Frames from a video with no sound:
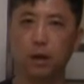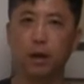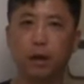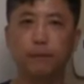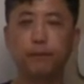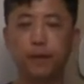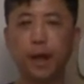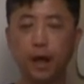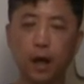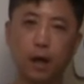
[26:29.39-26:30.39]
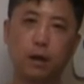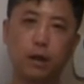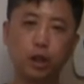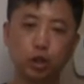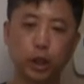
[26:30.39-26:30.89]
If they are
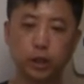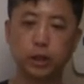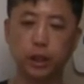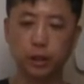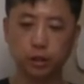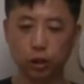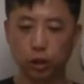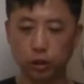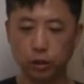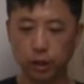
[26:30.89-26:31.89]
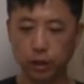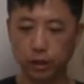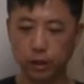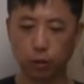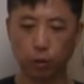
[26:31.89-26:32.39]
interested in certain
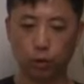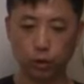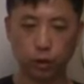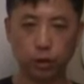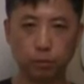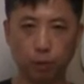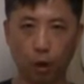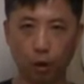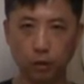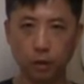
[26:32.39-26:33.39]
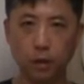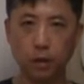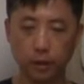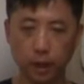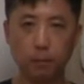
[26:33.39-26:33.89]
disease or certain part,
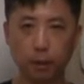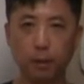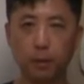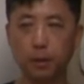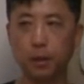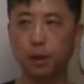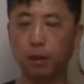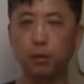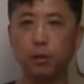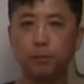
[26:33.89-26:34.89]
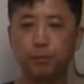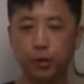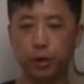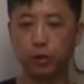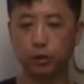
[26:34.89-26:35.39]
then probably
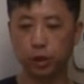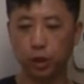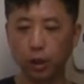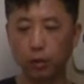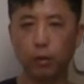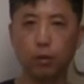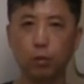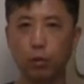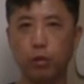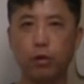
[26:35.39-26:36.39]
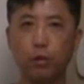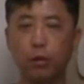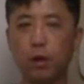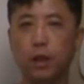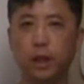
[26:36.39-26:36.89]
their study will go
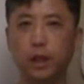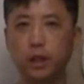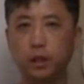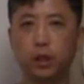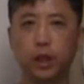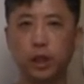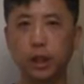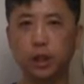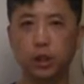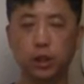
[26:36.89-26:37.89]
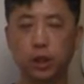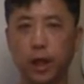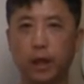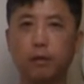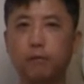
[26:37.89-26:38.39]
through easier and easier,
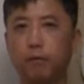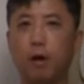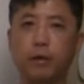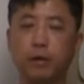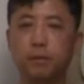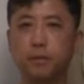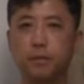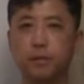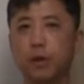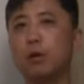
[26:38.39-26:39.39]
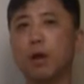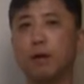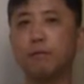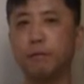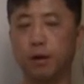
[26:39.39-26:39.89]
and then fun. They'll
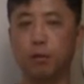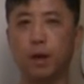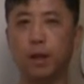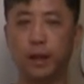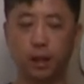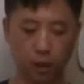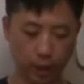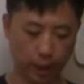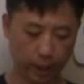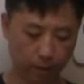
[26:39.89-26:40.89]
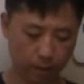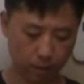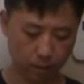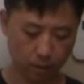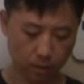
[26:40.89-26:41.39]
have fun while they're learning it.
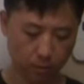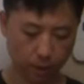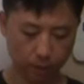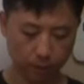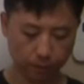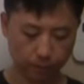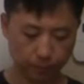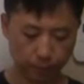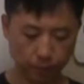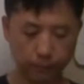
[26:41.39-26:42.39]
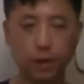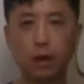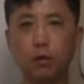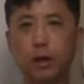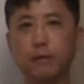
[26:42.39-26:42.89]
But if they
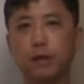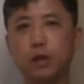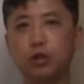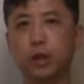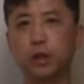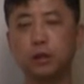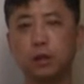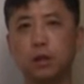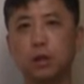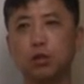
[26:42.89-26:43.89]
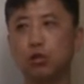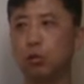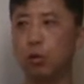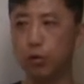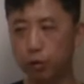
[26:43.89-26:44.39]
don't have interest to
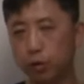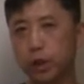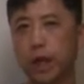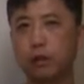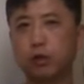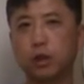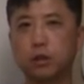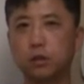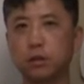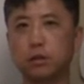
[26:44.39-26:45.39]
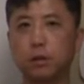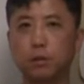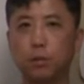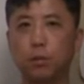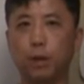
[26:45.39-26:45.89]
go through the education
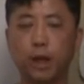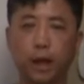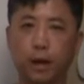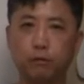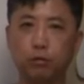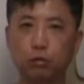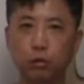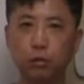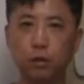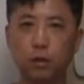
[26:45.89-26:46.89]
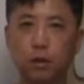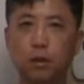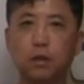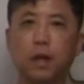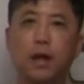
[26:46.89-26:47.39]
system, what they have to do?
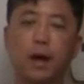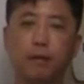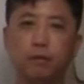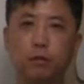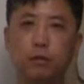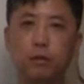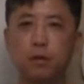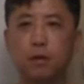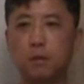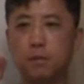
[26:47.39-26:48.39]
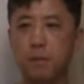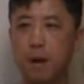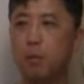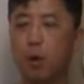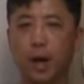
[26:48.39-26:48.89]
They have to
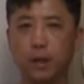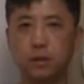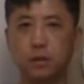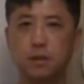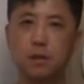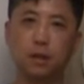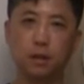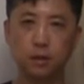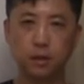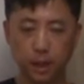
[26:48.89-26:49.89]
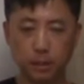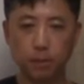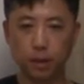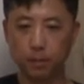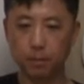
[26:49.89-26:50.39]
memorize.
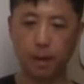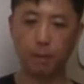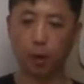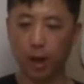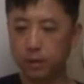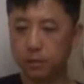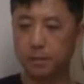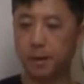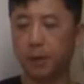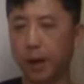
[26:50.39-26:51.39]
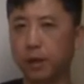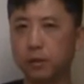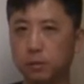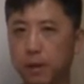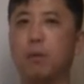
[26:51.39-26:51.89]
Simply memorize,
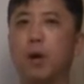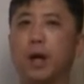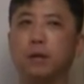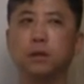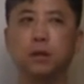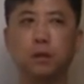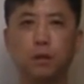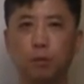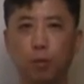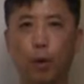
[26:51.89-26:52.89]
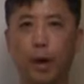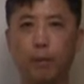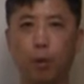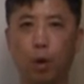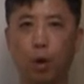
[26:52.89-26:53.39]
memorize, memorize, more and
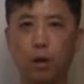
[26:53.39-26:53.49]
more.